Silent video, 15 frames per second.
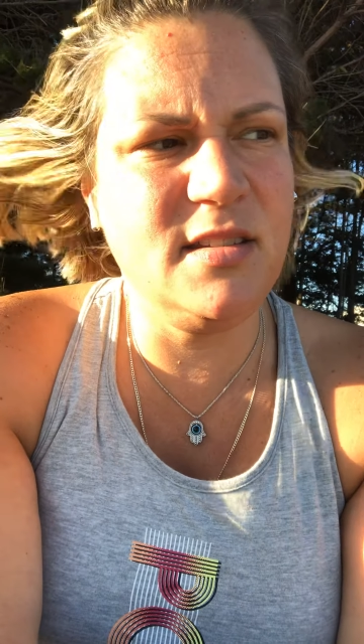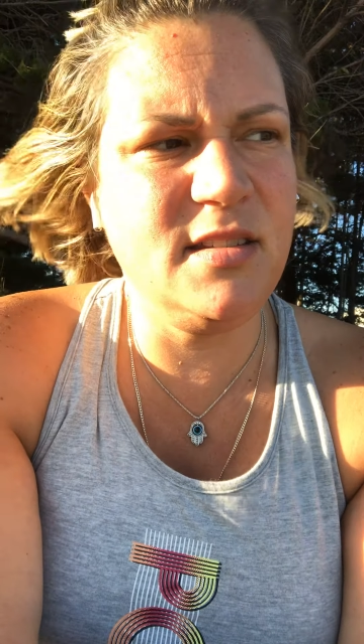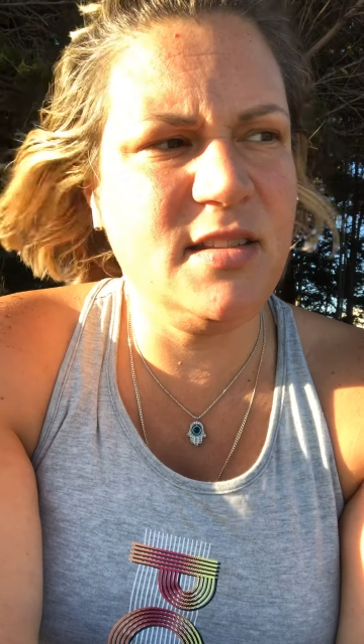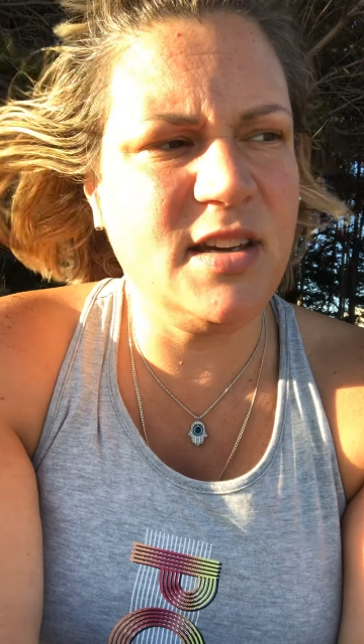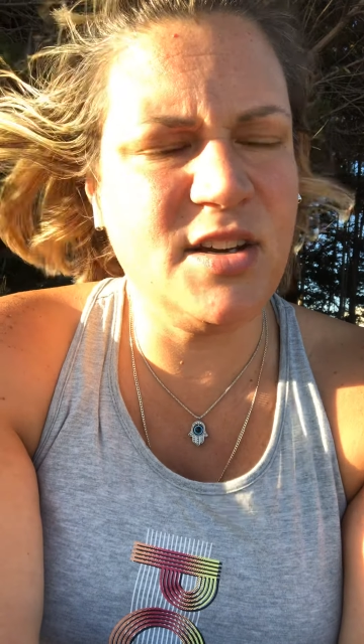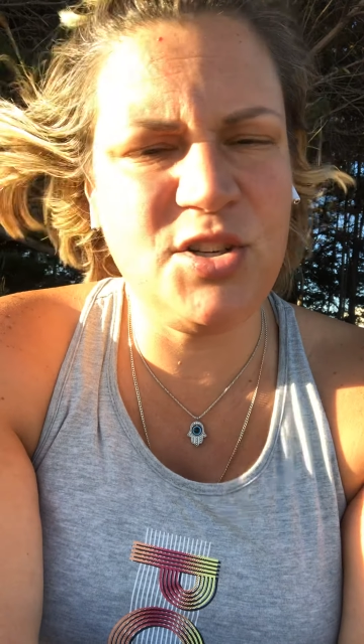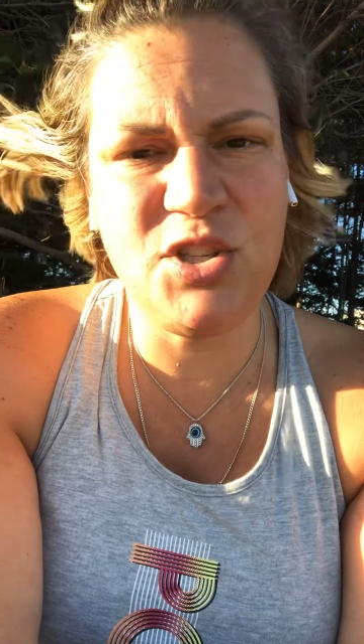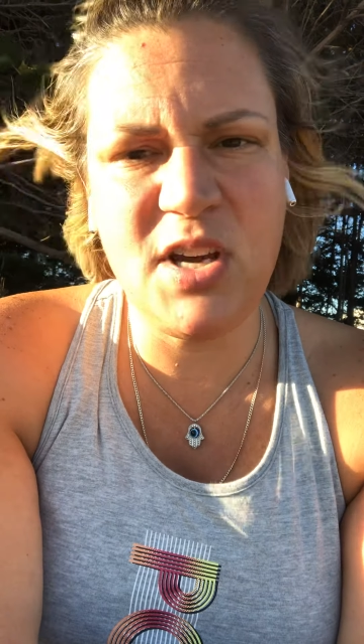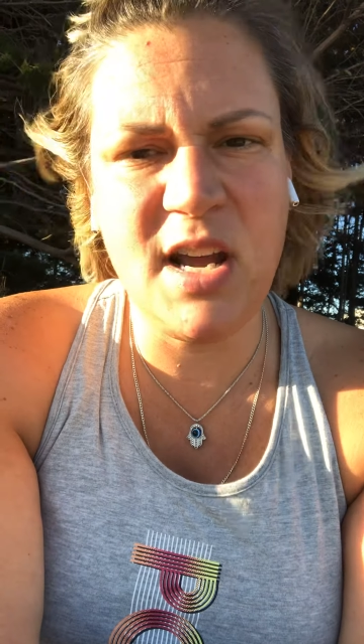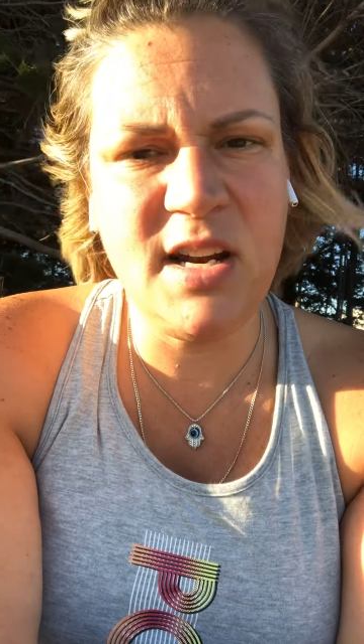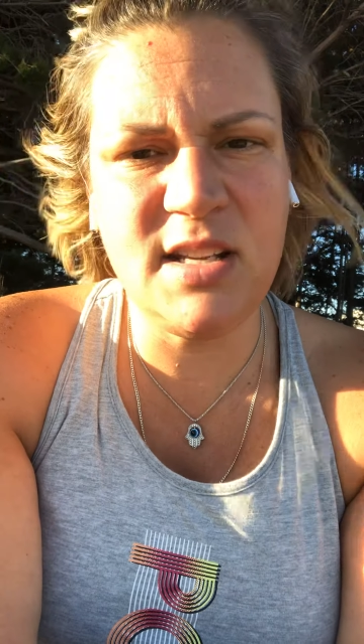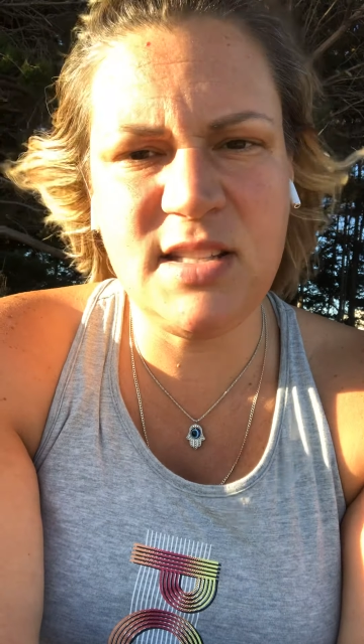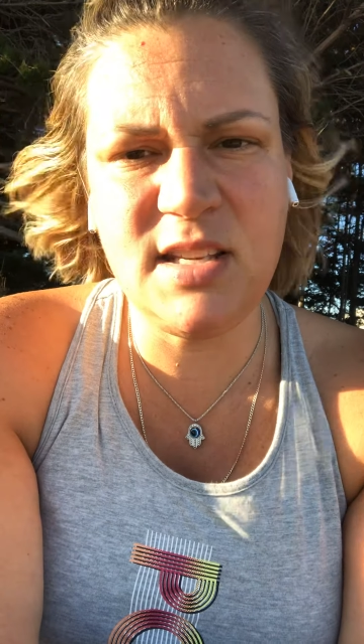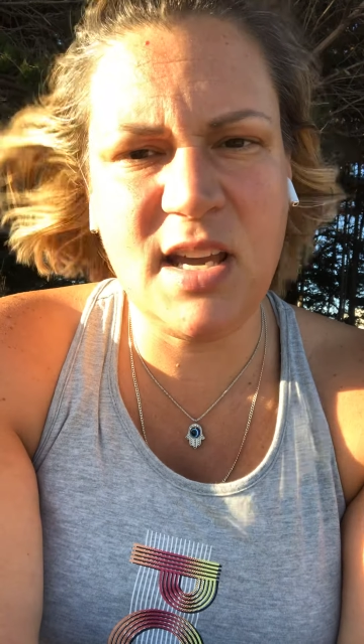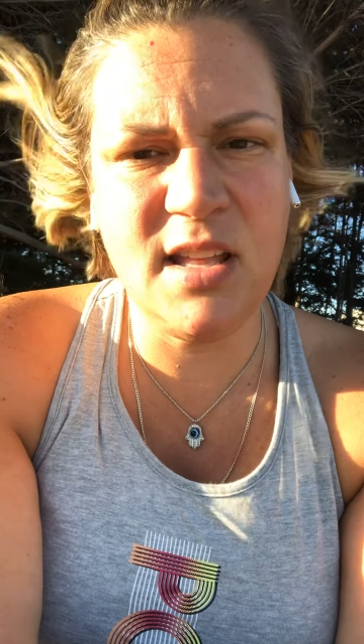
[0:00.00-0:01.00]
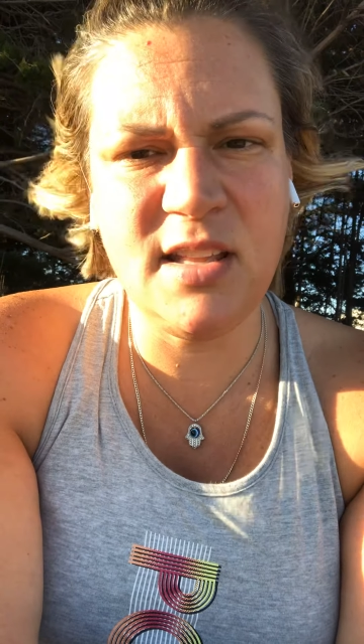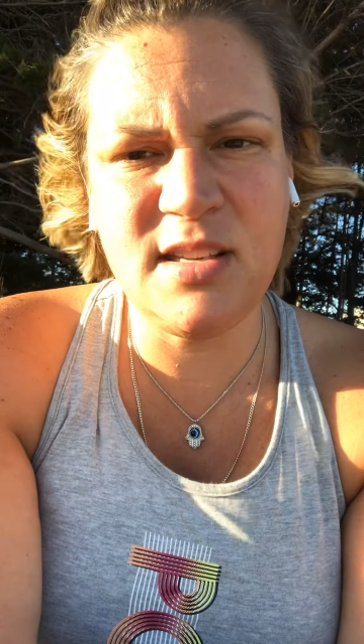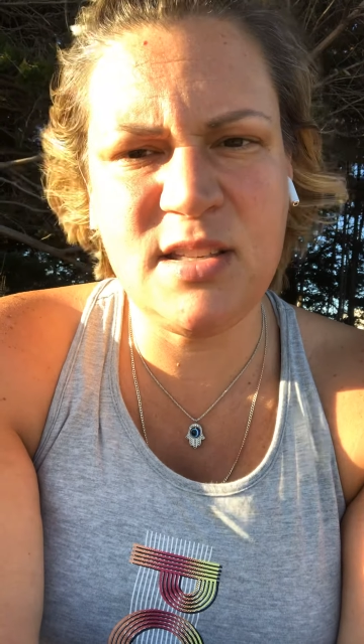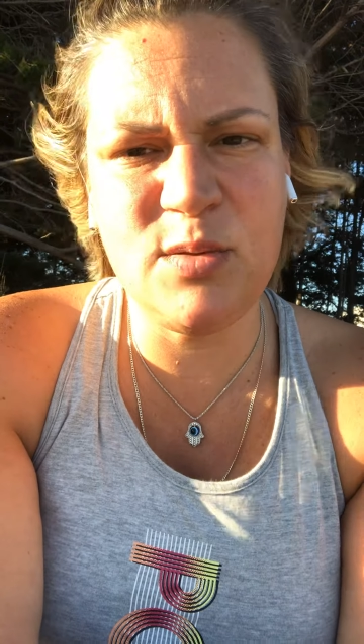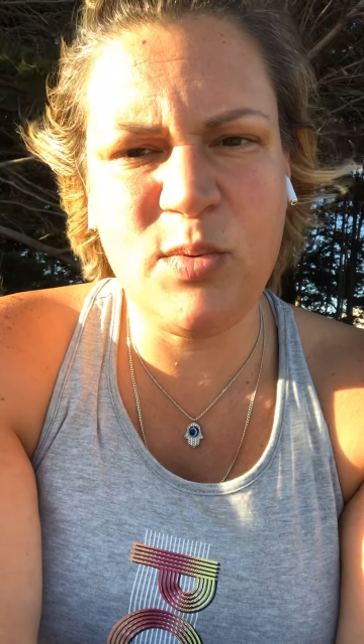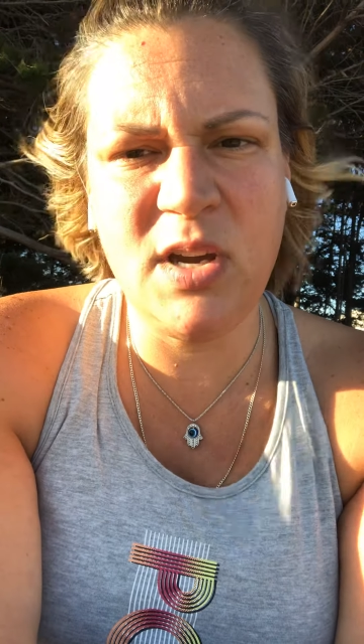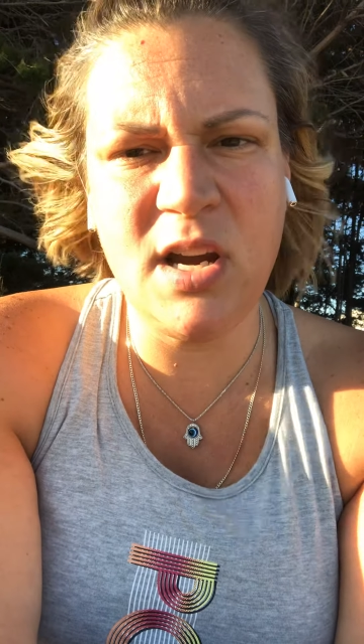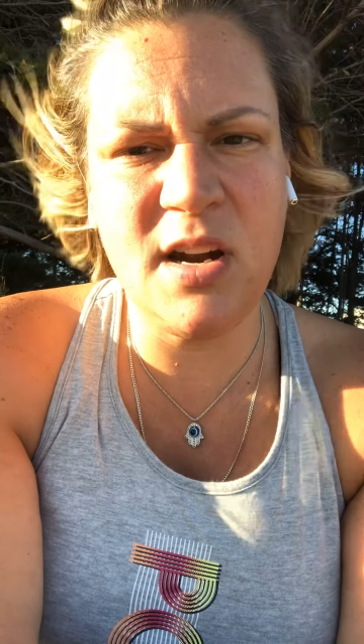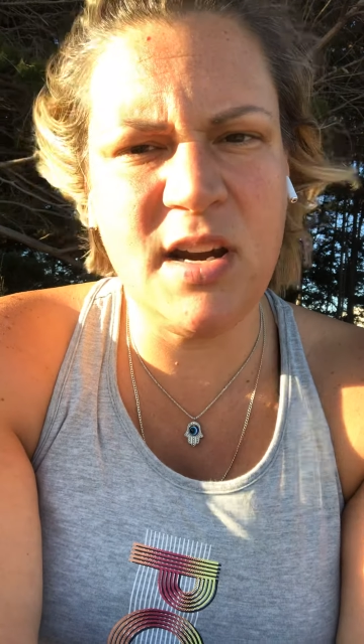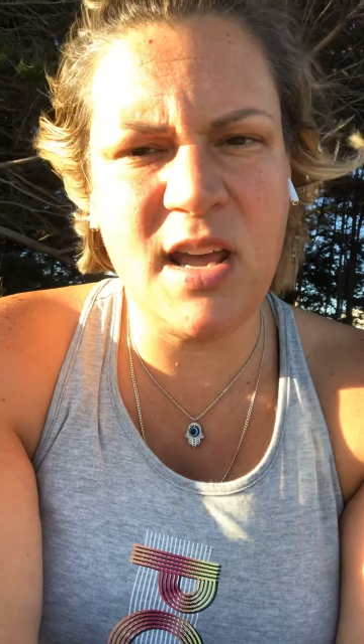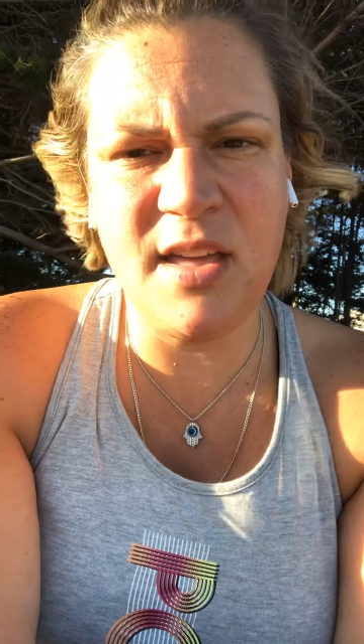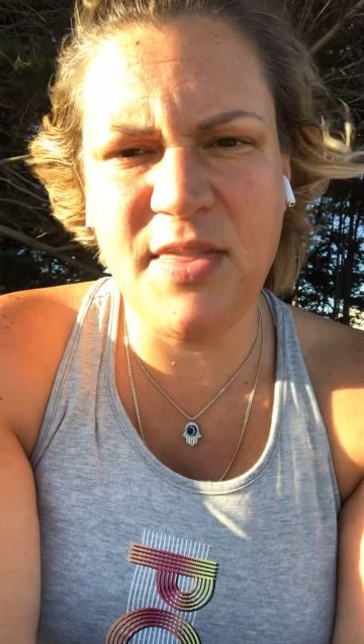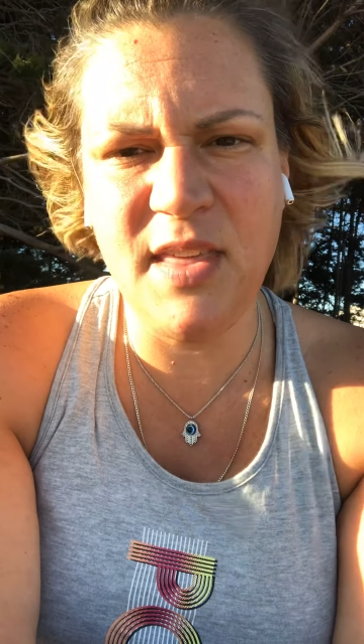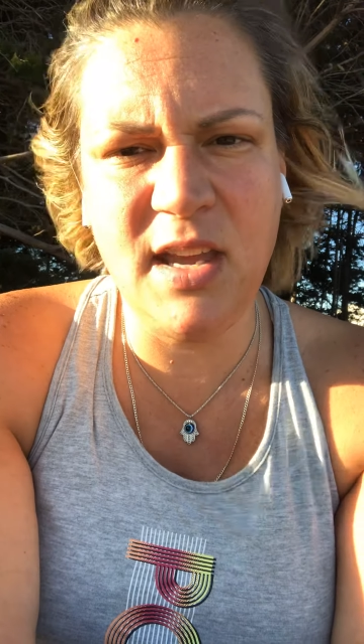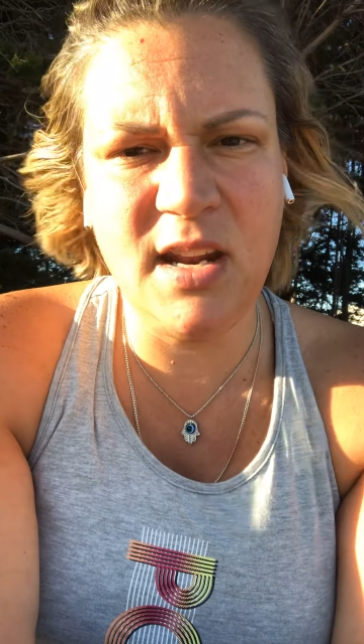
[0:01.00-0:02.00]
they're trying to tell us we are
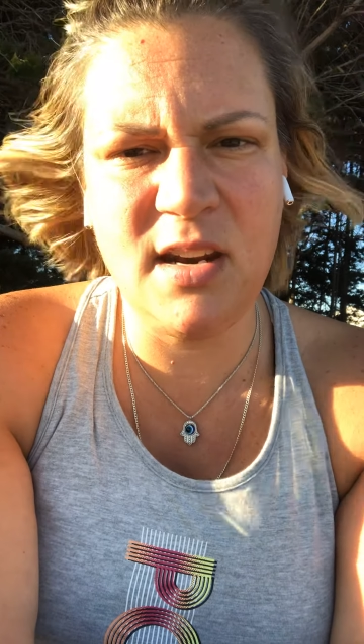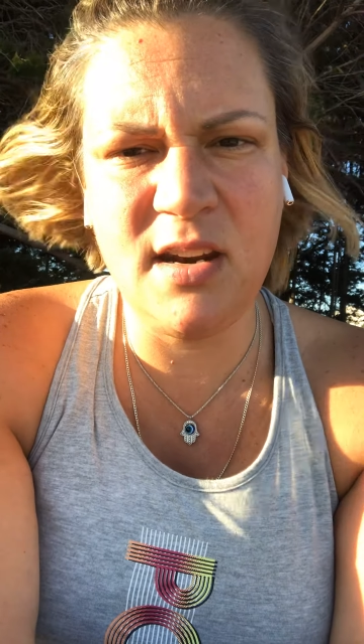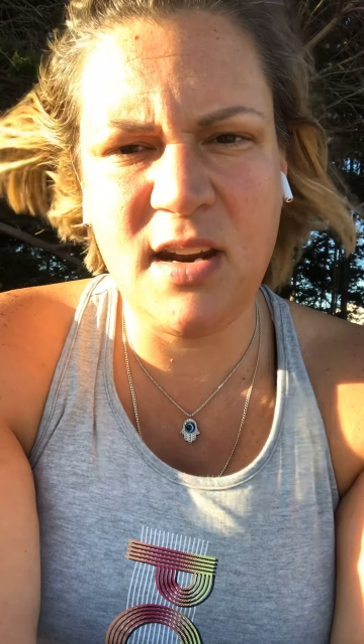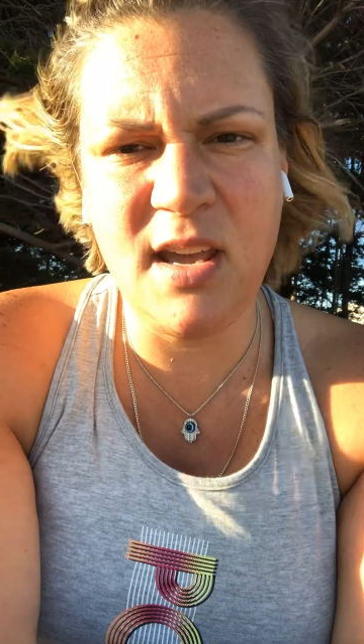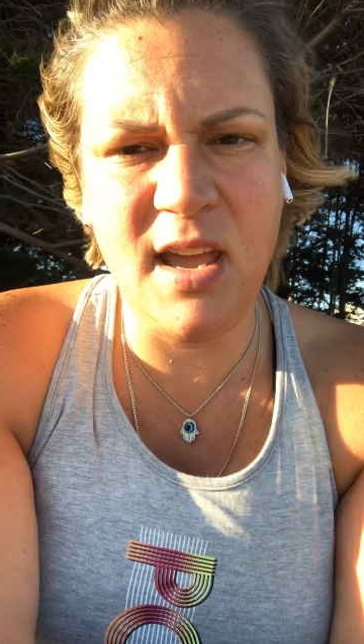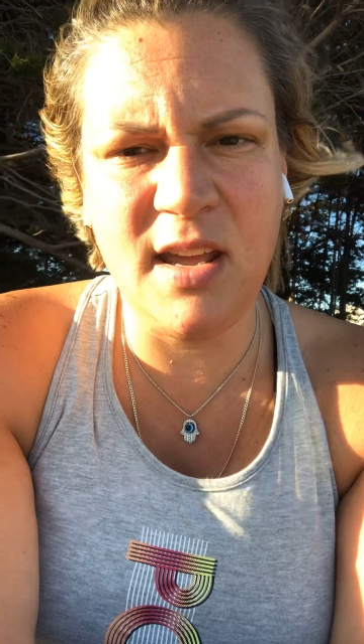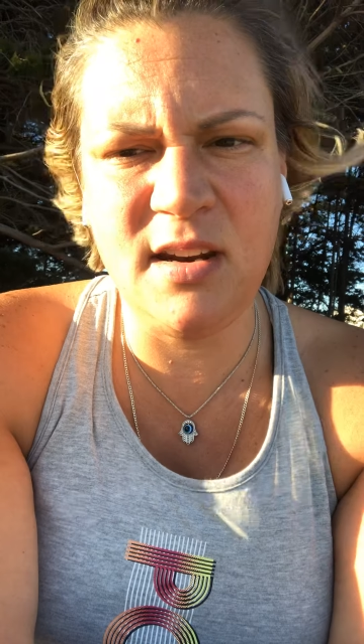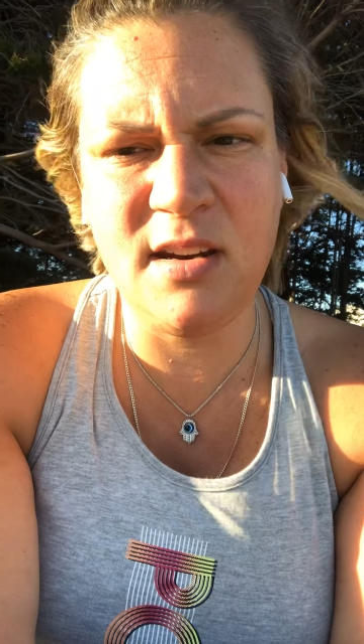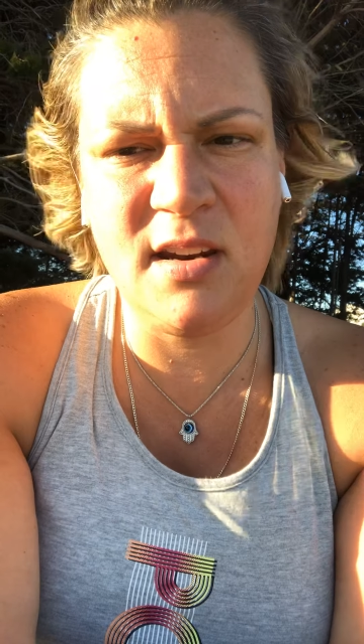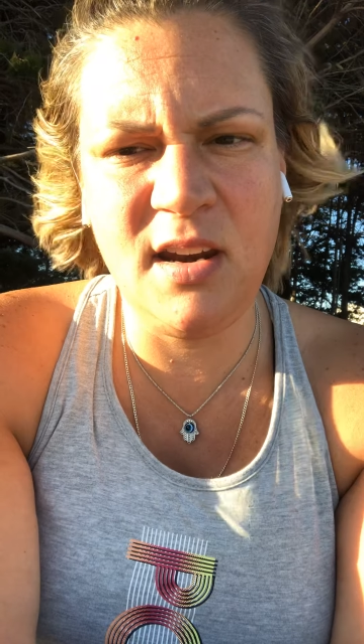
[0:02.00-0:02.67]
nothing and,